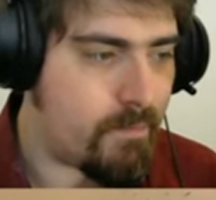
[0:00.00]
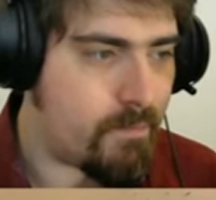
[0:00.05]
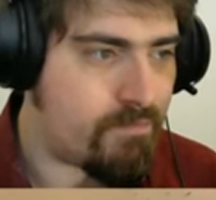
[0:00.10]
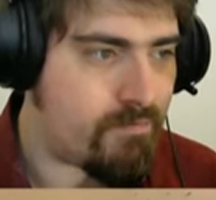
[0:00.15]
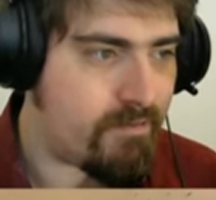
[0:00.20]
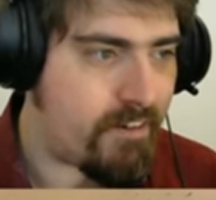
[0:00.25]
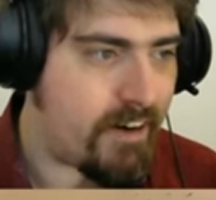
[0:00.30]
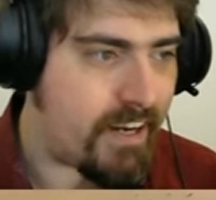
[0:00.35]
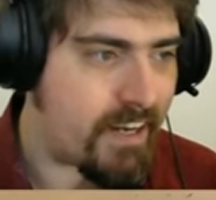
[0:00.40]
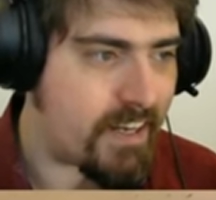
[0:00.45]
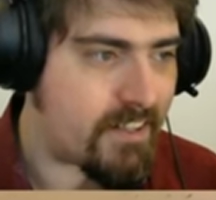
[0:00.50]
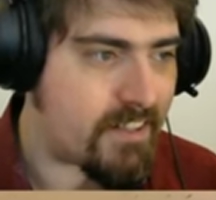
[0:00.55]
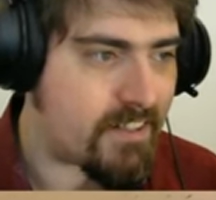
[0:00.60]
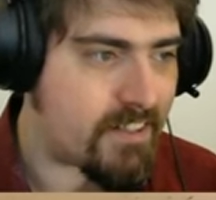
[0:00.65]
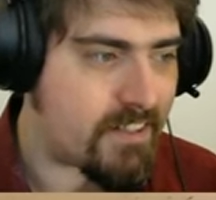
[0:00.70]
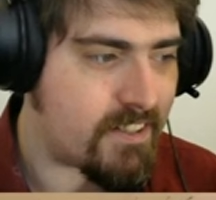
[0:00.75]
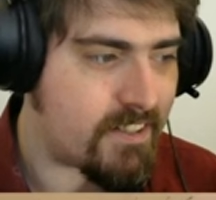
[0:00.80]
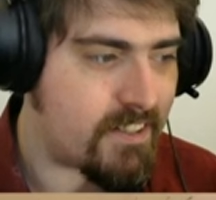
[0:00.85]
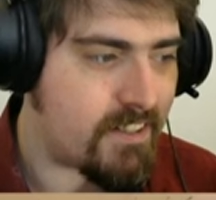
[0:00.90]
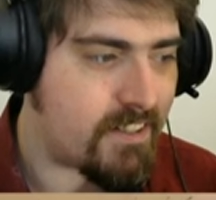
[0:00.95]

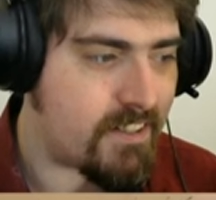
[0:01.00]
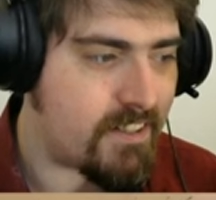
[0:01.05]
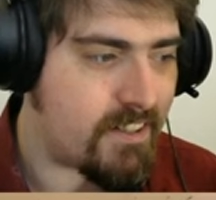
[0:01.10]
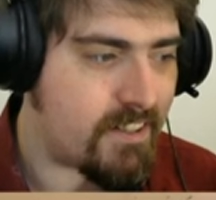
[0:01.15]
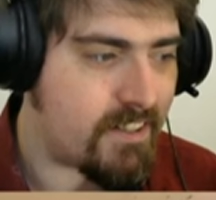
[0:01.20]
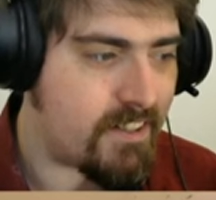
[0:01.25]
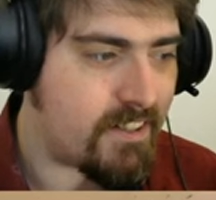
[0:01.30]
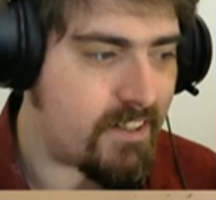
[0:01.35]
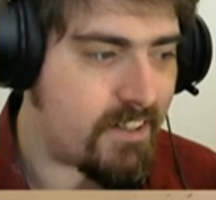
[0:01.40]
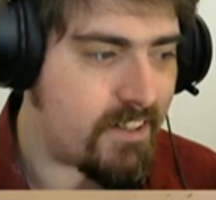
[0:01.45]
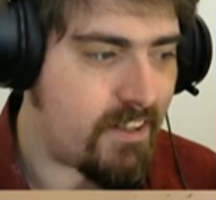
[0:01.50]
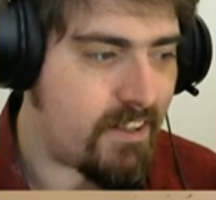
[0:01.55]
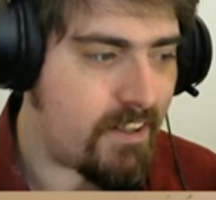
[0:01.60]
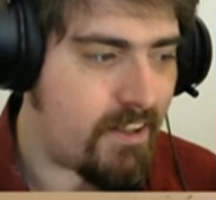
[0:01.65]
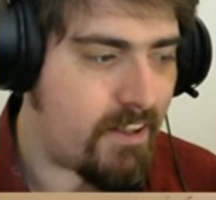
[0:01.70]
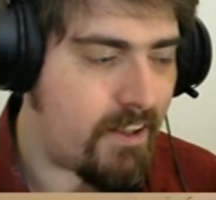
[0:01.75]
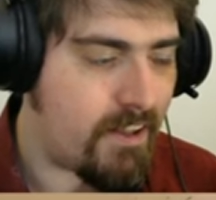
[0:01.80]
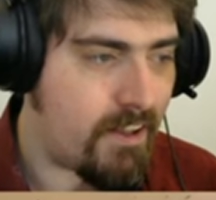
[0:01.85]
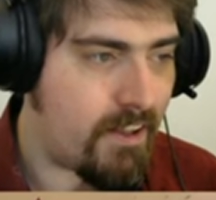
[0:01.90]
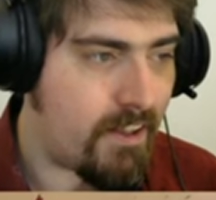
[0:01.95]
bricks,
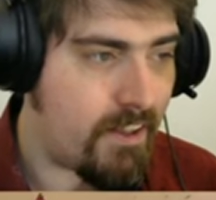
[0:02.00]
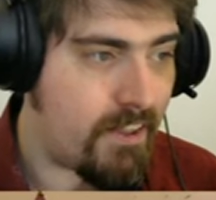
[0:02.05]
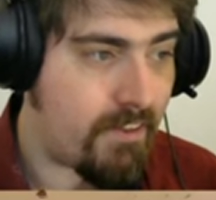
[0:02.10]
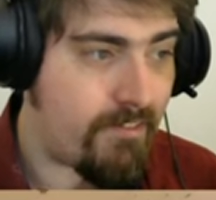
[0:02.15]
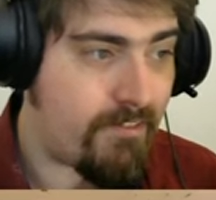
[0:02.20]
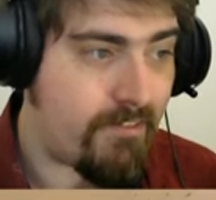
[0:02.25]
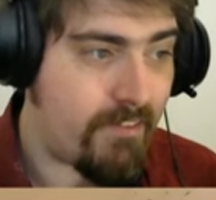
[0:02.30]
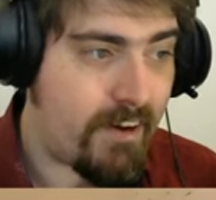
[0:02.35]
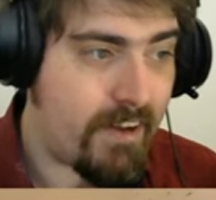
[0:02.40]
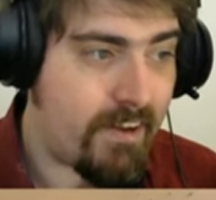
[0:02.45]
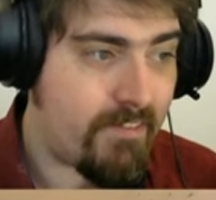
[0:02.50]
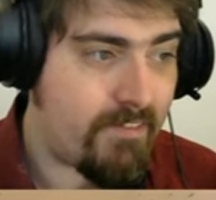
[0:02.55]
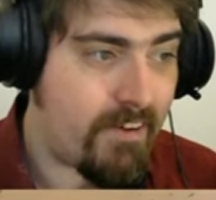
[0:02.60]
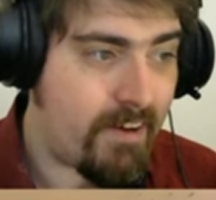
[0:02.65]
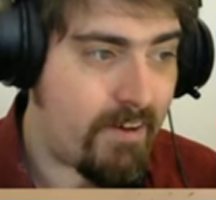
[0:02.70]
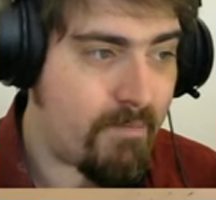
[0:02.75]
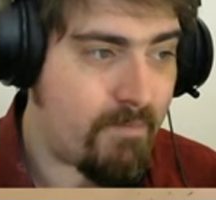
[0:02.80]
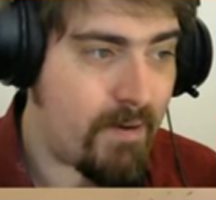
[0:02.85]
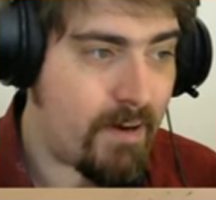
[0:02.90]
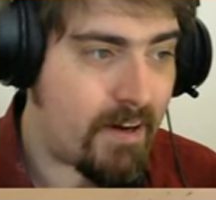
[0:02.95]
the
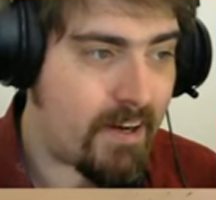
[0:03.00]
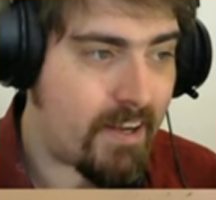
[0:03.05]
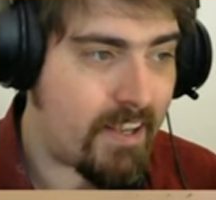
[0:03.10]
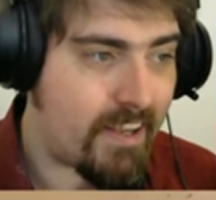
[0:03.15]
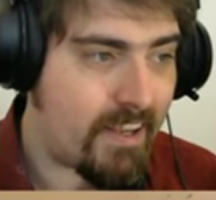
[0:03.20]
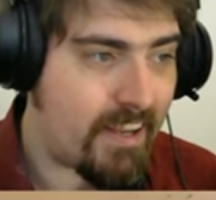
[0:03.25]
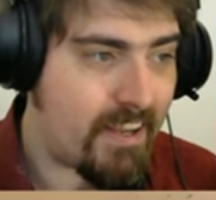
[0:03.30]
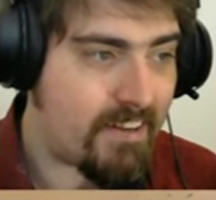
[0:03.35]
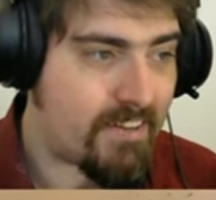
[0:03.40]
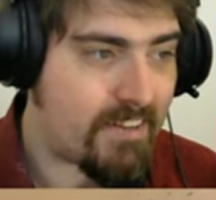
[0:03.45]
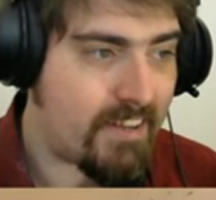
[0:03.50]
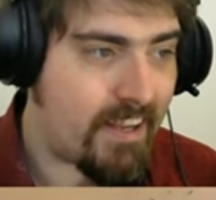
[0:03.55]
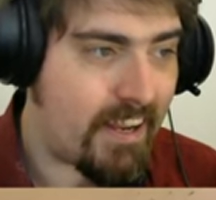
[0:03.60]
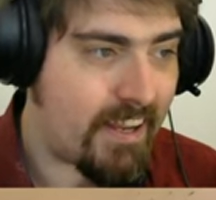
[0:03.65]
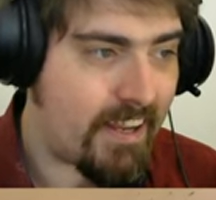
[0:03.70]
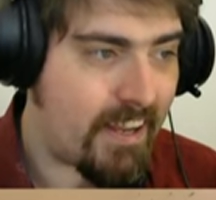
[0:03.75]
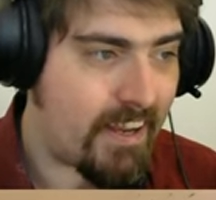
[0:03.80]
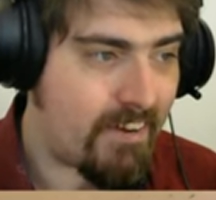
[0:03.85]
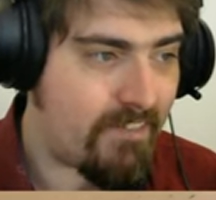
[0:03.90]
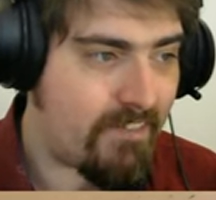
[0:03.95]
five-vet monkey is
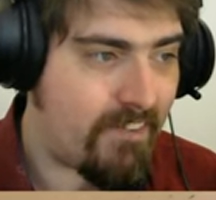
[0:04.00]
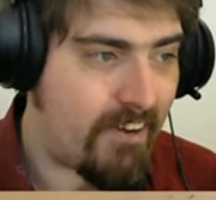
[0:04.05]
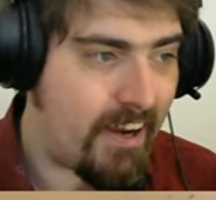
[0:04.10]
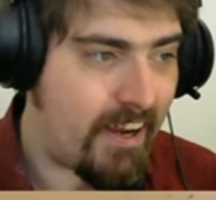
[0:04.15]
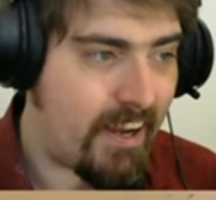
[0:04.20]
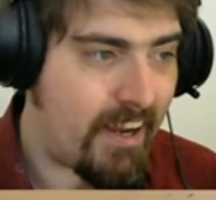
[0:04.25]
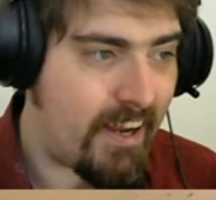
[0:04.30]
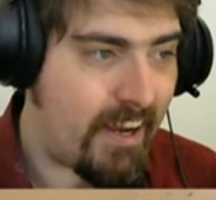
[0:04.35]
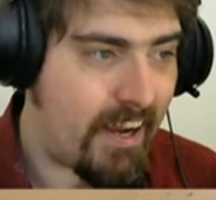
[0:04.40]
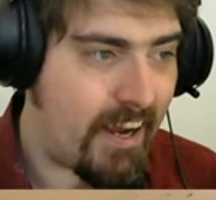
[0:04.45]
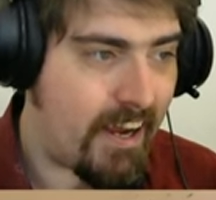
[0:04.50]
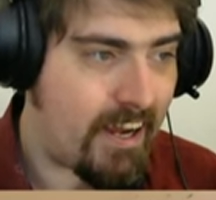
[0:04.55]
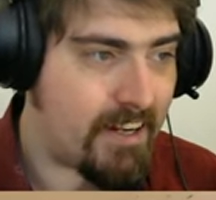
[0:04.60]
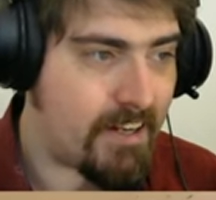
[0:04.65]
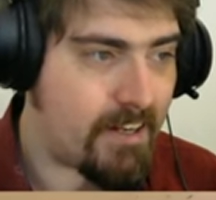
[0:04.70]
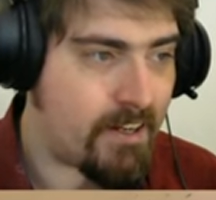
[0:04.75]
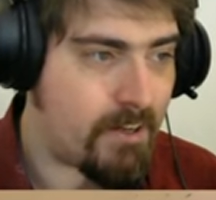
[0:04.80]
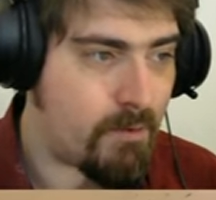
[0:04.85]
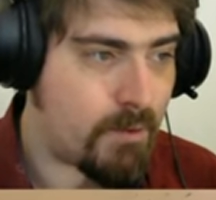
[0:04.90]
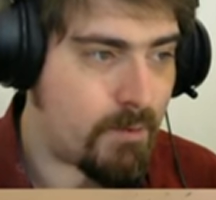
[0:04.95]
taking fire
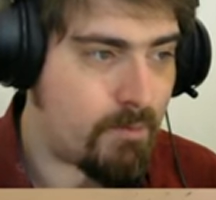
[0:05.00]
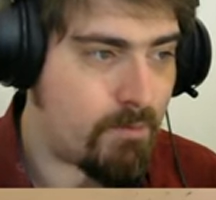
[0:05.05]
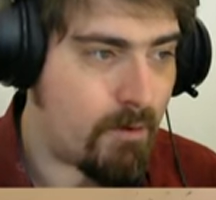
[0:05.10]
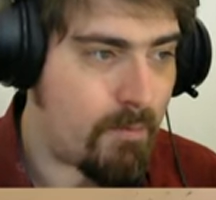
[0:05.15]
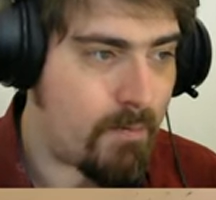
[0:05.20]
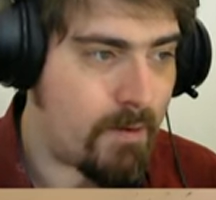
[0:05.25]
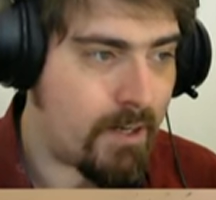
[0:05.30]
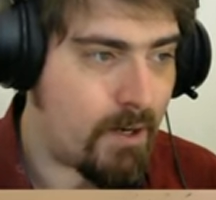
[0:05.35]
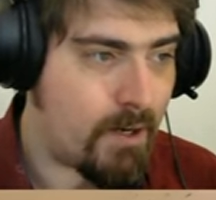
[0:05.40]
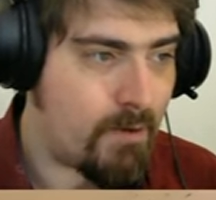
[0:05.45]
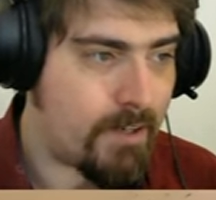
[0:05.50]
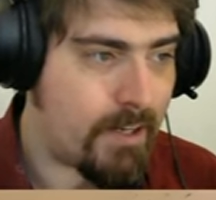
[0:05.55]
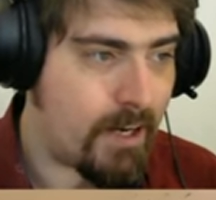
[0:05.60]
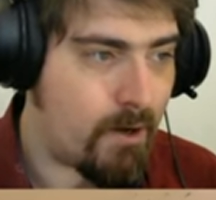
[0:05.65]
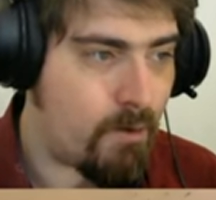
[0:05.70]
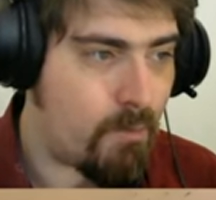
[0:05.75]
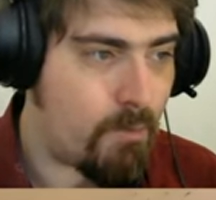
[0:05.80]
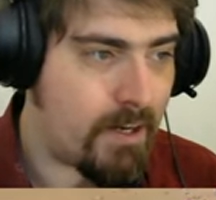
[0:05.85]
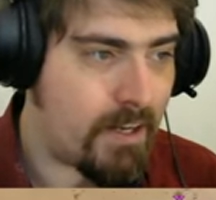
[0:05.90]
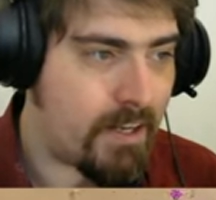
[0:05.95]
and will probably go
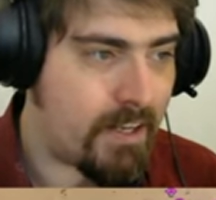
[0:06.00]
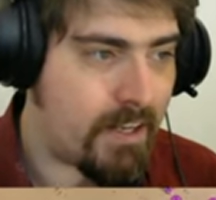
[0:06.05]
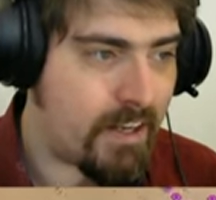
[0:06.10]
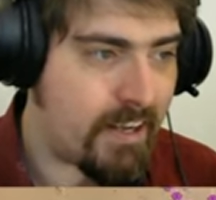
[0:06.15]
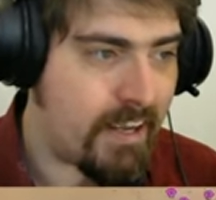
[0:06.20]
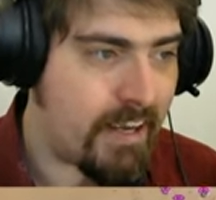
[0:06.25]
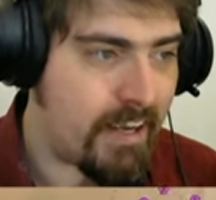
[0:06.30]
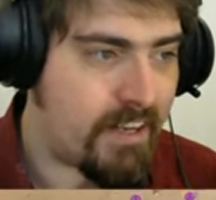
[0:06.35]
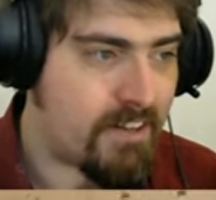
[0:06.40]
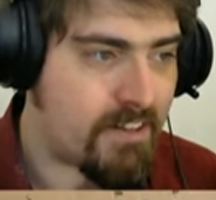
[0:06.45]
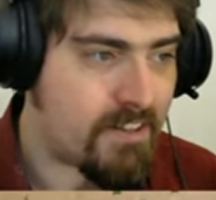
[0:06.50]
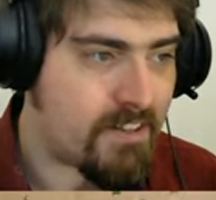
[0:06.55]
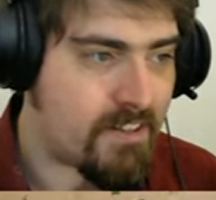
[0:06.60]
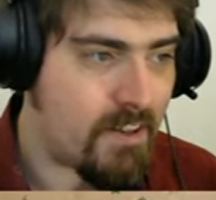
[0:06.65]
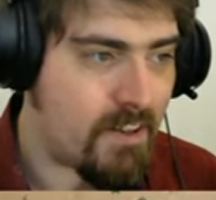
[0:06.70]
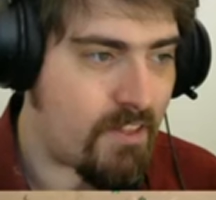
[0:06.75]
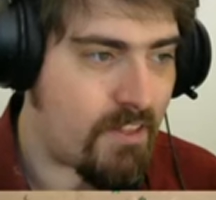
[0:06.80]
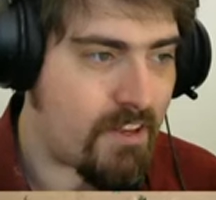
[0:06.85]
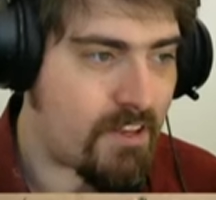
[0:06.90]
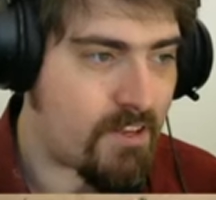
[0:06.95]
down when it engages
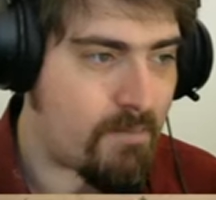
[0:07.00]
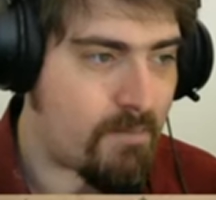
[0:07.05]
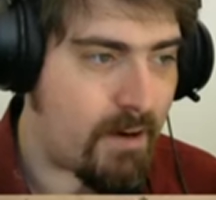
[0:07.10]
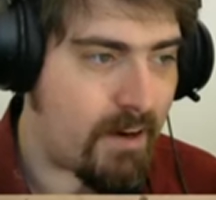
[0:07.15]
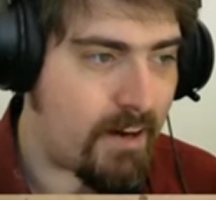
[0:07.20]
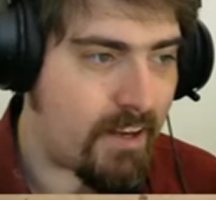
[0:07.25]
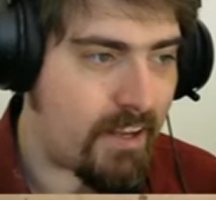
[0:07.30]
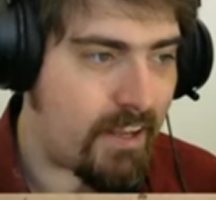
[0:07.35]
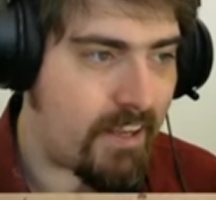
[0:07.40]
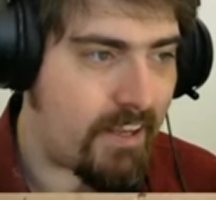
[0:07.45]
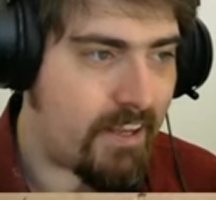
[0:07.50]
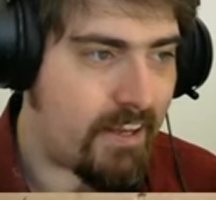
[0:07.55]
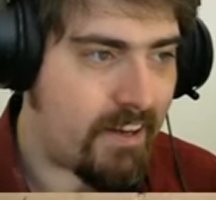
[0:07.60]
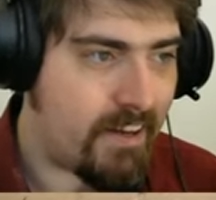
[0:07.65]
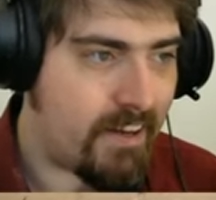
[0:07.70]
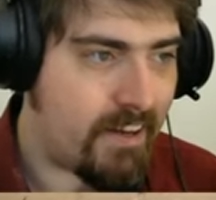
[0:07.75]
this monkey.